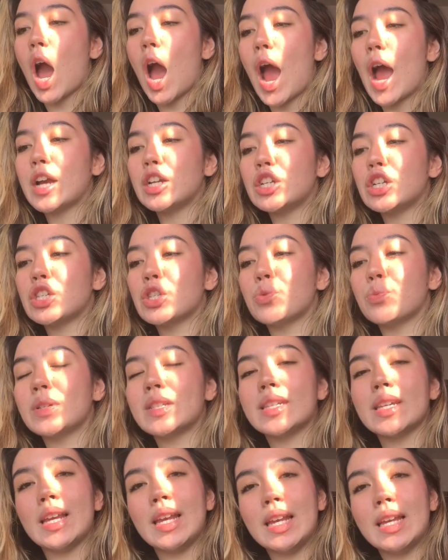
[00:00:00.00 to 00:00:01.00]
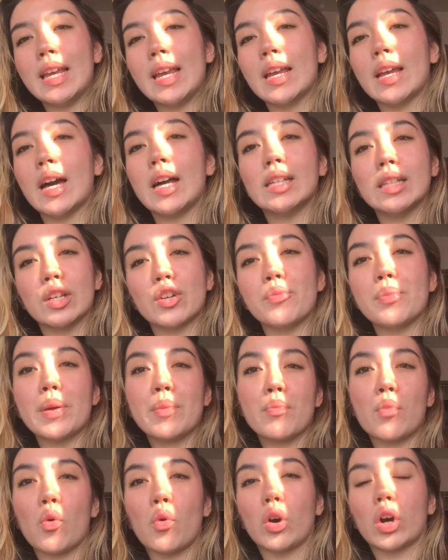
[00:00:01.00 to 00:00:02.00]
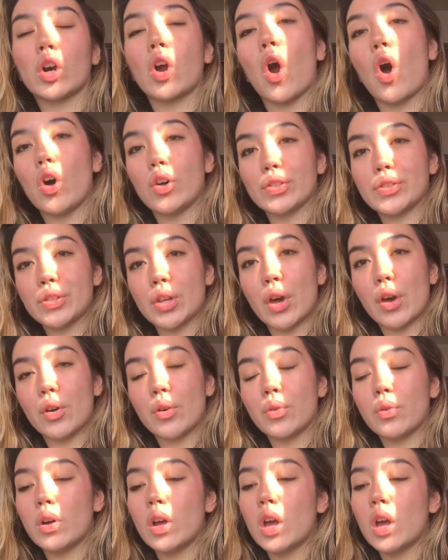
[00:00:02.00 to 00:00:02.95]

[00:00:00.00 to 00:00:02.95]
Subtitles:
I just was eating a little bit more also.